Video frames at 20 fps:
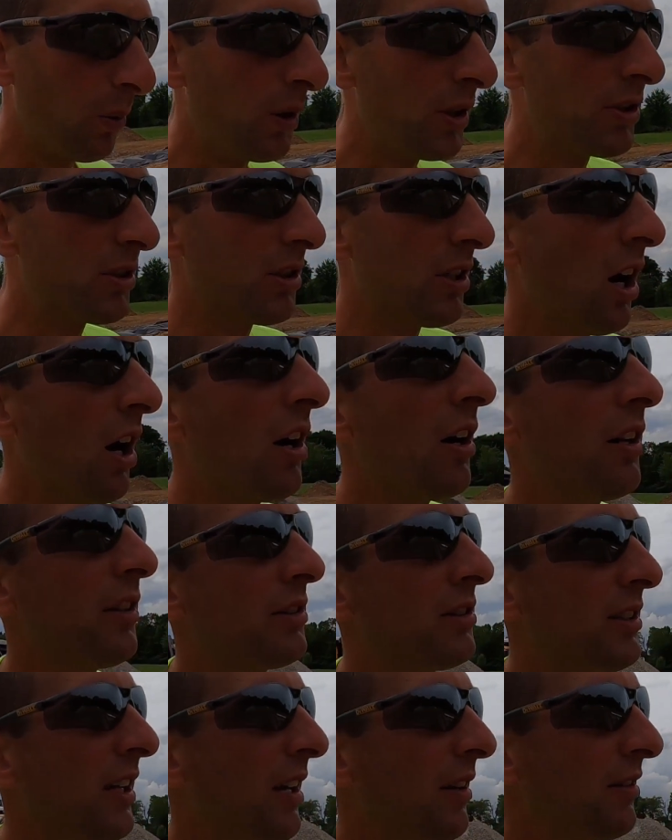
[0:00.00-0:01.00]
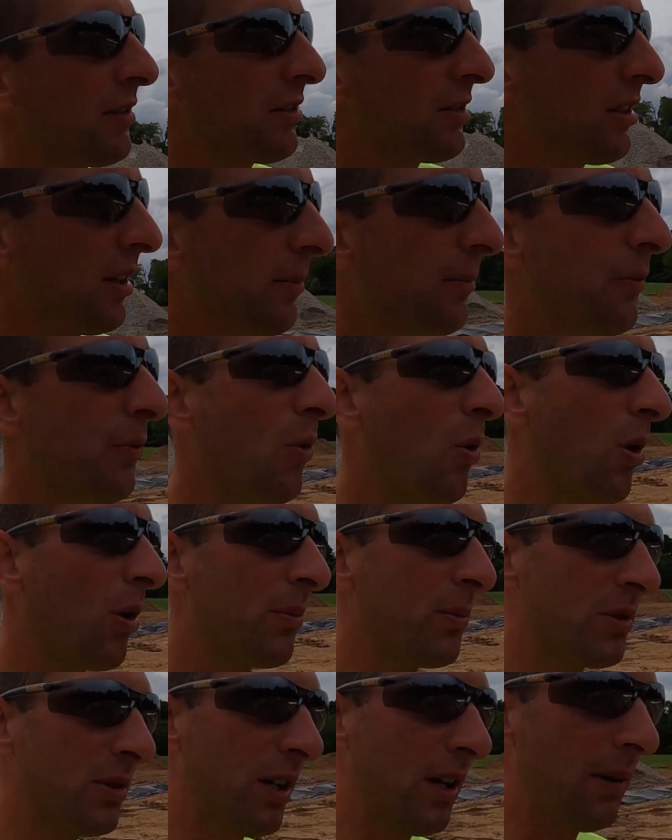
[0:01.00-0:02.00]
we started setting some
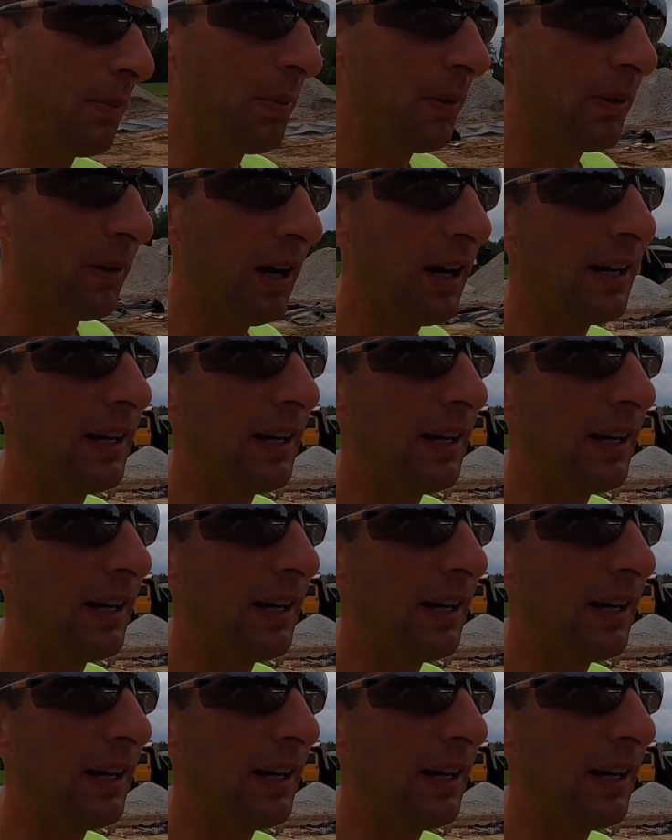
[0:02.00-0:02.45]
forms up.